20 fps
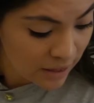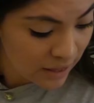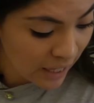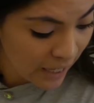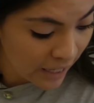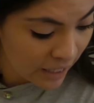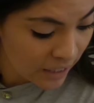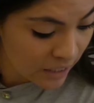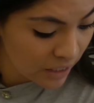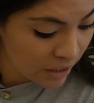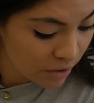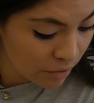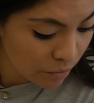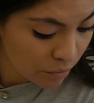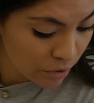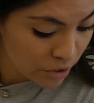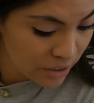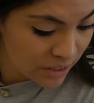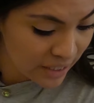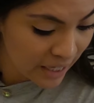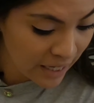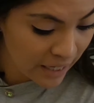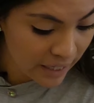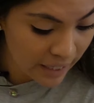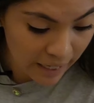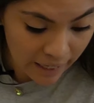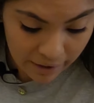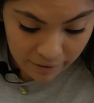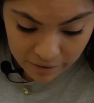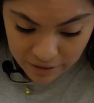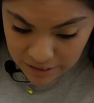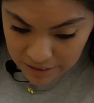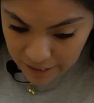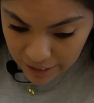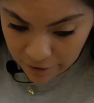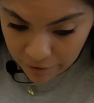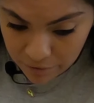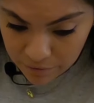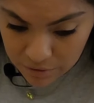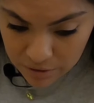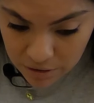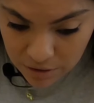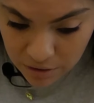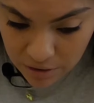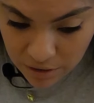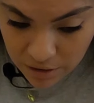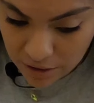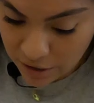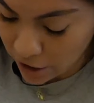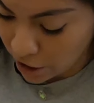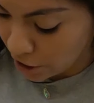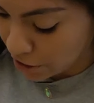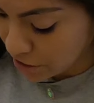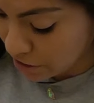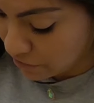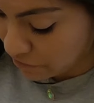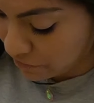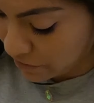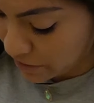that will take carrots out on the